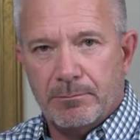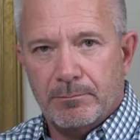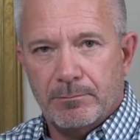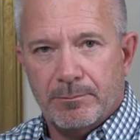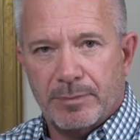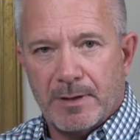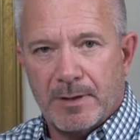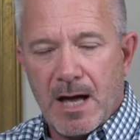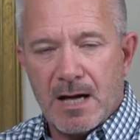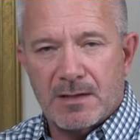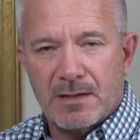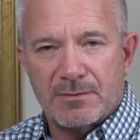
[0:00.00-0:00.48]

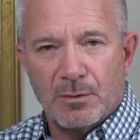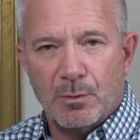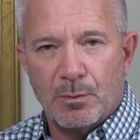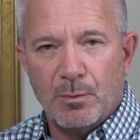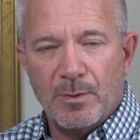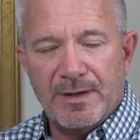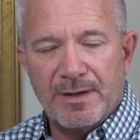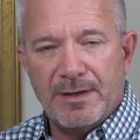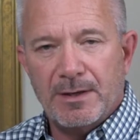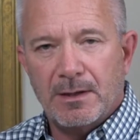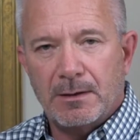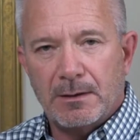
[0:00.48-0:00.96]
block the
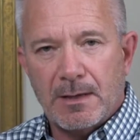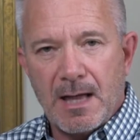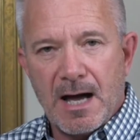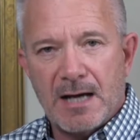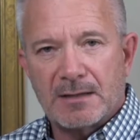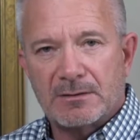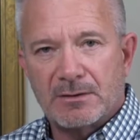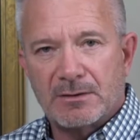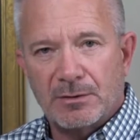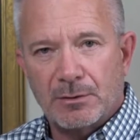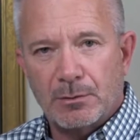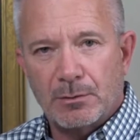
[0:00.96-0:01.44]
window,
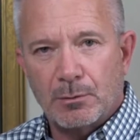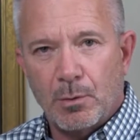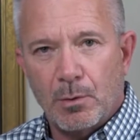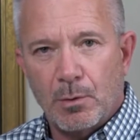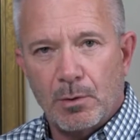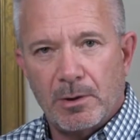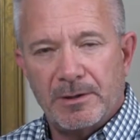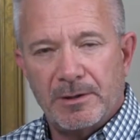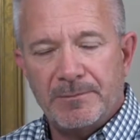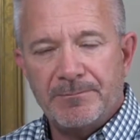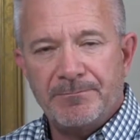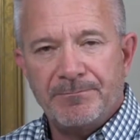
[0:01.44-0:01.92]
lock the
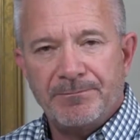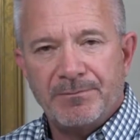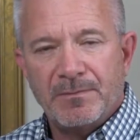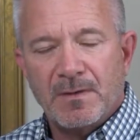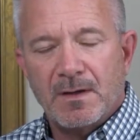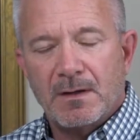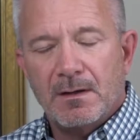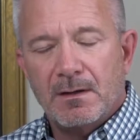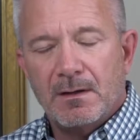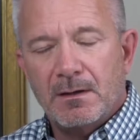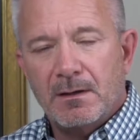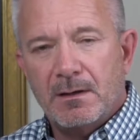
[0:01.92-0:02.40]
door,
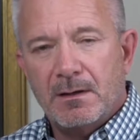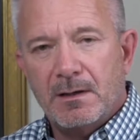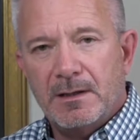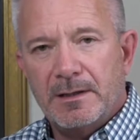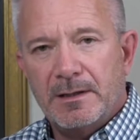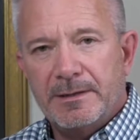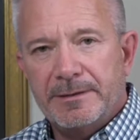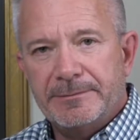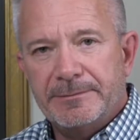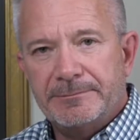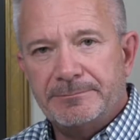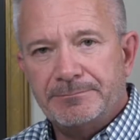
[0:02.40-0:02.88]

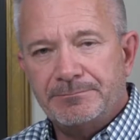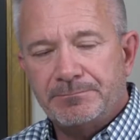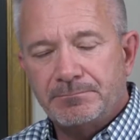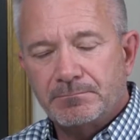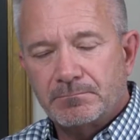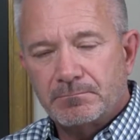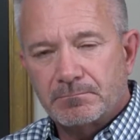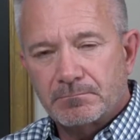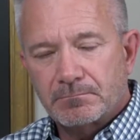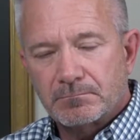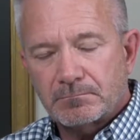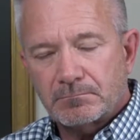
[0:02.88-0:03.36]
and
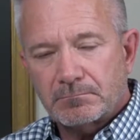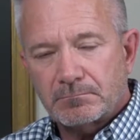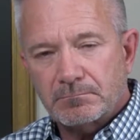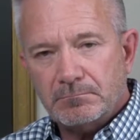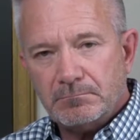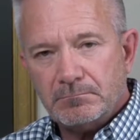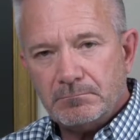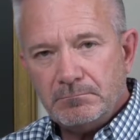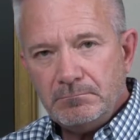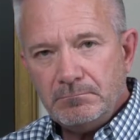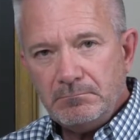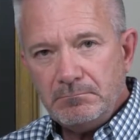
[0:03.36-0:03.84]

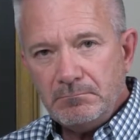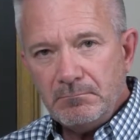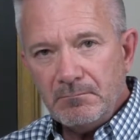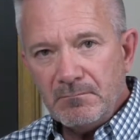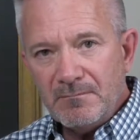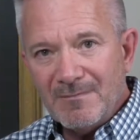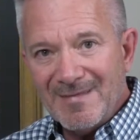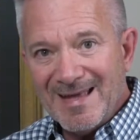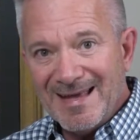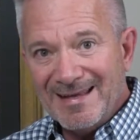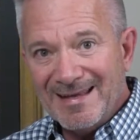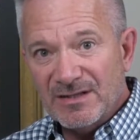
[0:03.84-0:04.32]

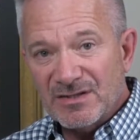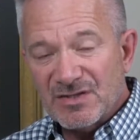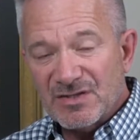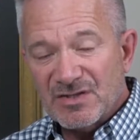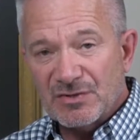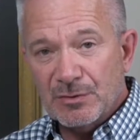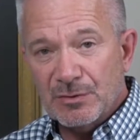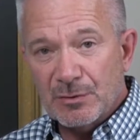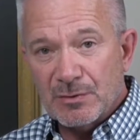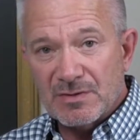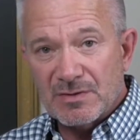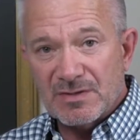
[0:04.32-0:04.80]
the
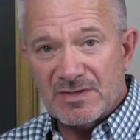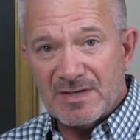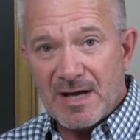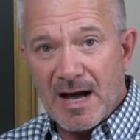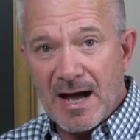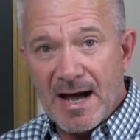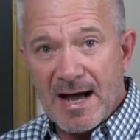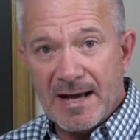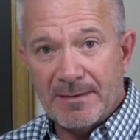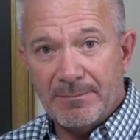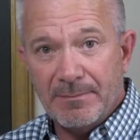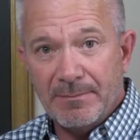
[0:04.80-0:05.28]
students
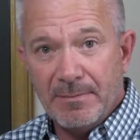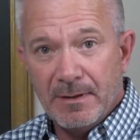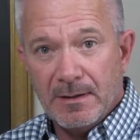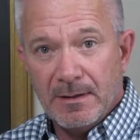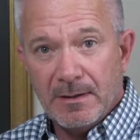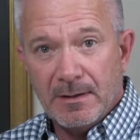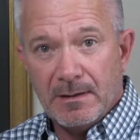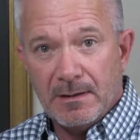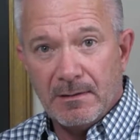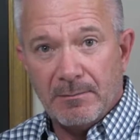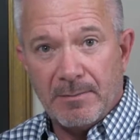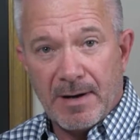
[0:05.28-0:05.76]
hide
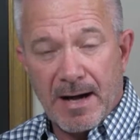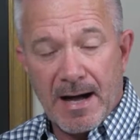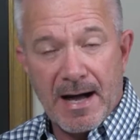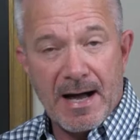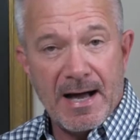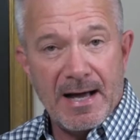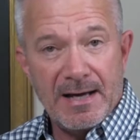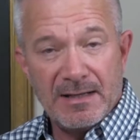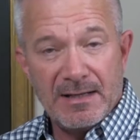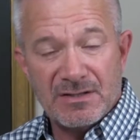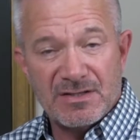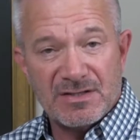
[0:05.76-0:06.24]

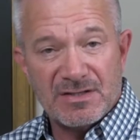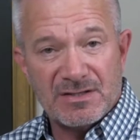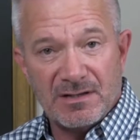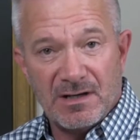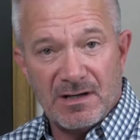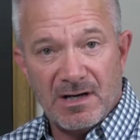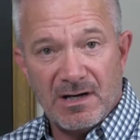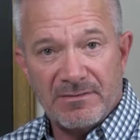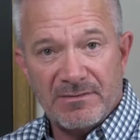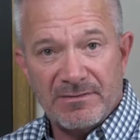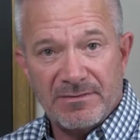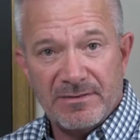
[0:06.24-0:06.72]
behind
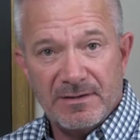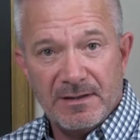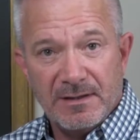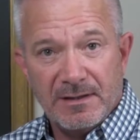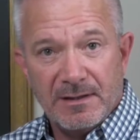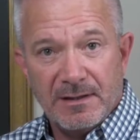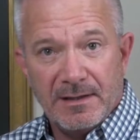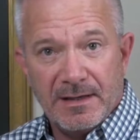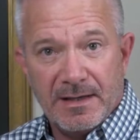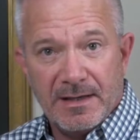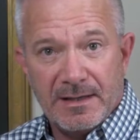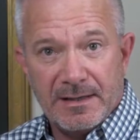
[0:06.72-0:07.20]
stuff,
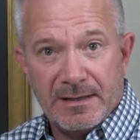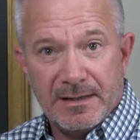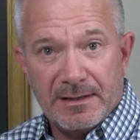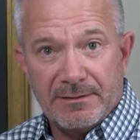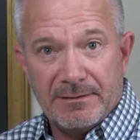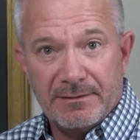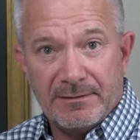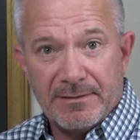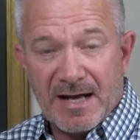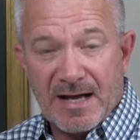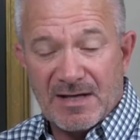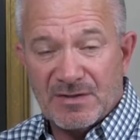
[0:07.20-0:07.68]

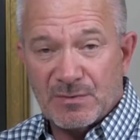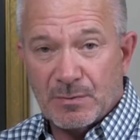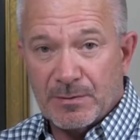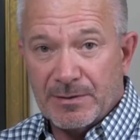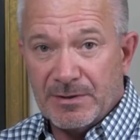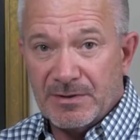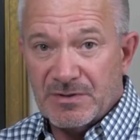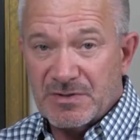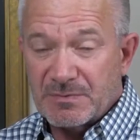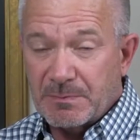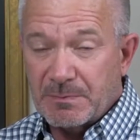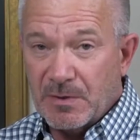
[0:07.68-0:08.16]
and that's where
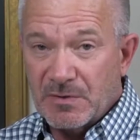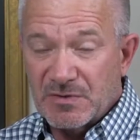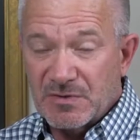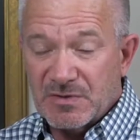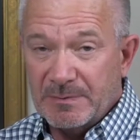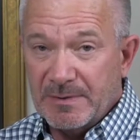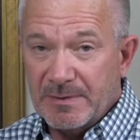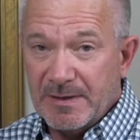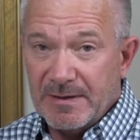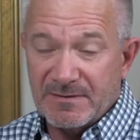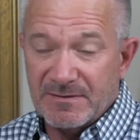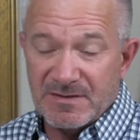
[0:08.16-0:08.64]
they're supposed
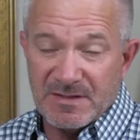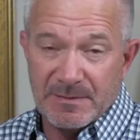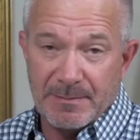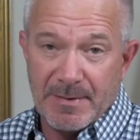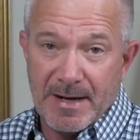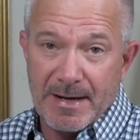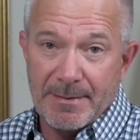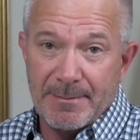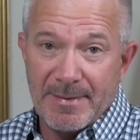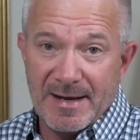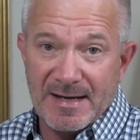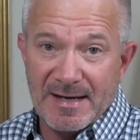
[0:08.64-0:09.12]
to be. If
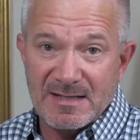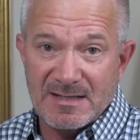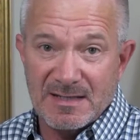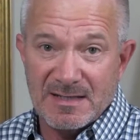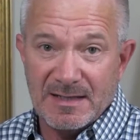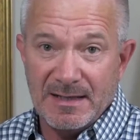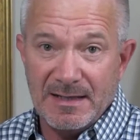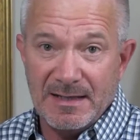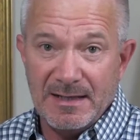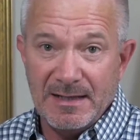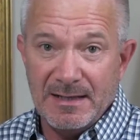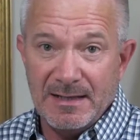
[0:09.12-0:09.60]
somebody makes
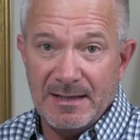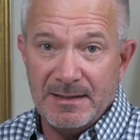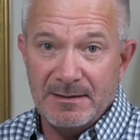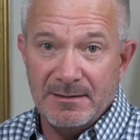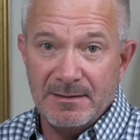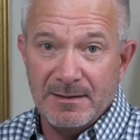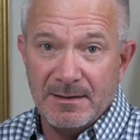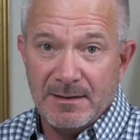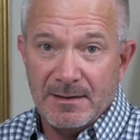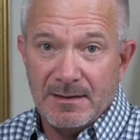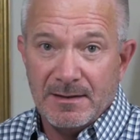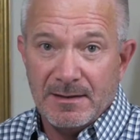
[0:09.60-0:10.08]
it
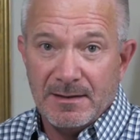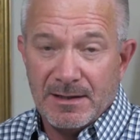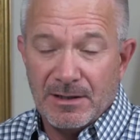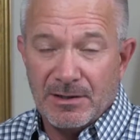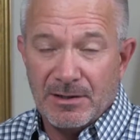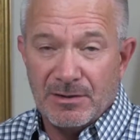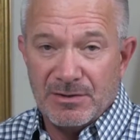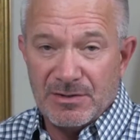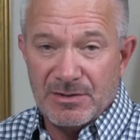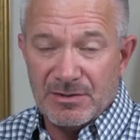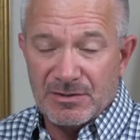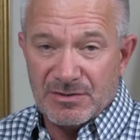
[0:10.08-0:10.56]
in,
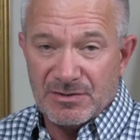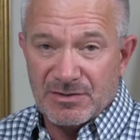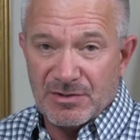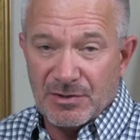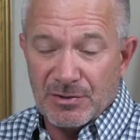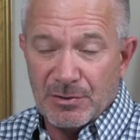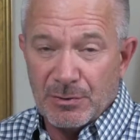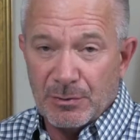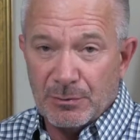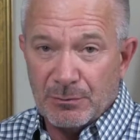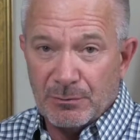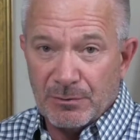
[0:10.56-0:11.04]

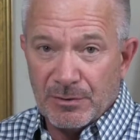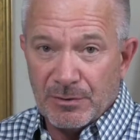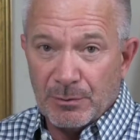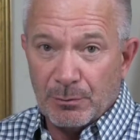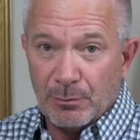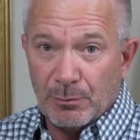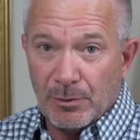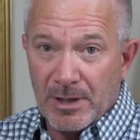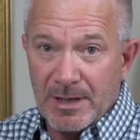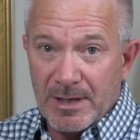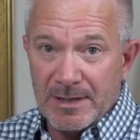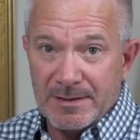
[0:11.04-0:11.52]
you
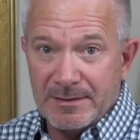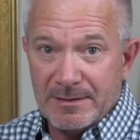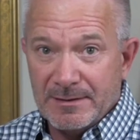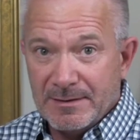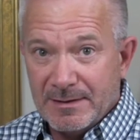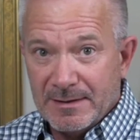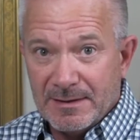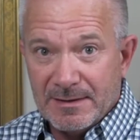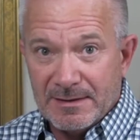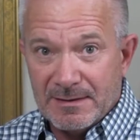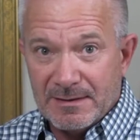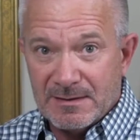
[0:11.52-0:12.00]

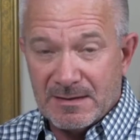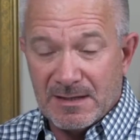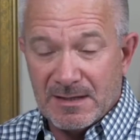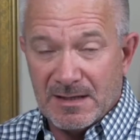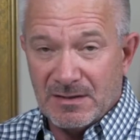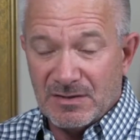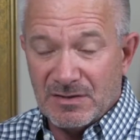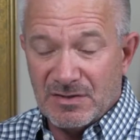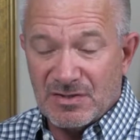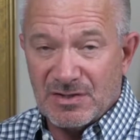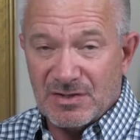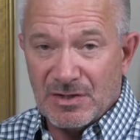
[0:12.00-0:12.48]
run,
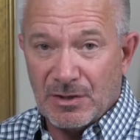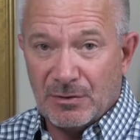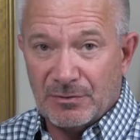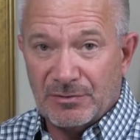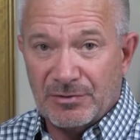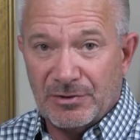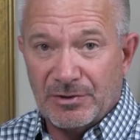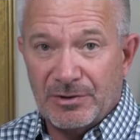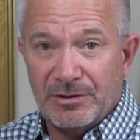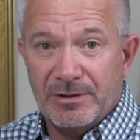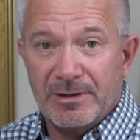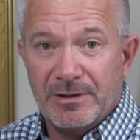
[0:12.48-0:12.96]
get
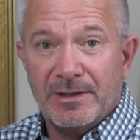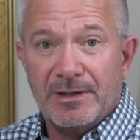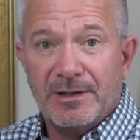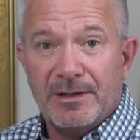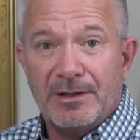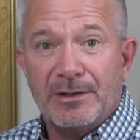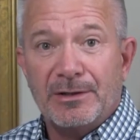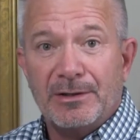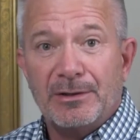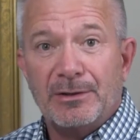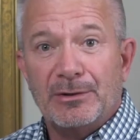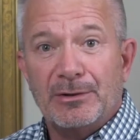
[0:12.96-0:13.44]
shelter,
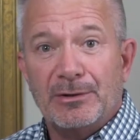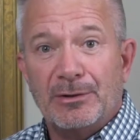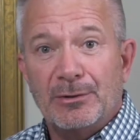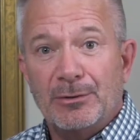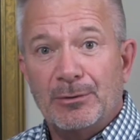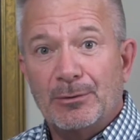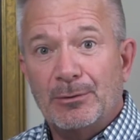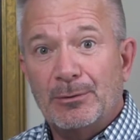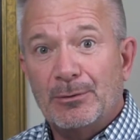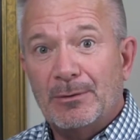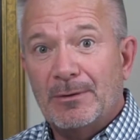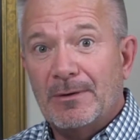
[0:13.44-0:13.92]

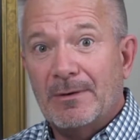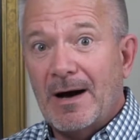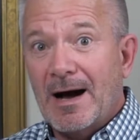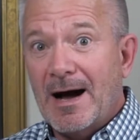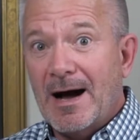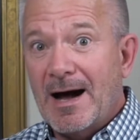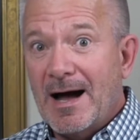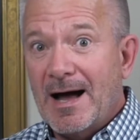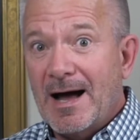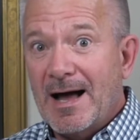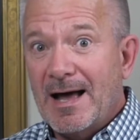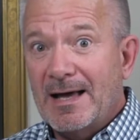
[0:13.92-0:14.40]
you
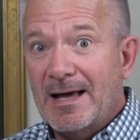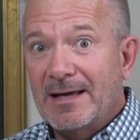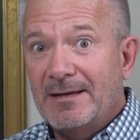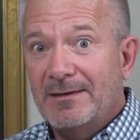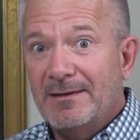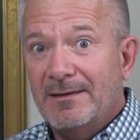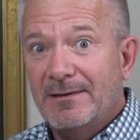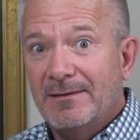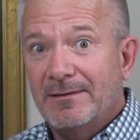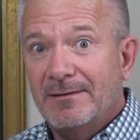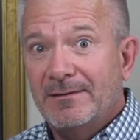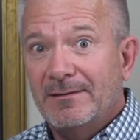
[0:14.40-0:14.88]

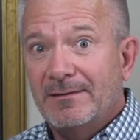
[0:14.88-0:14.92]
hide,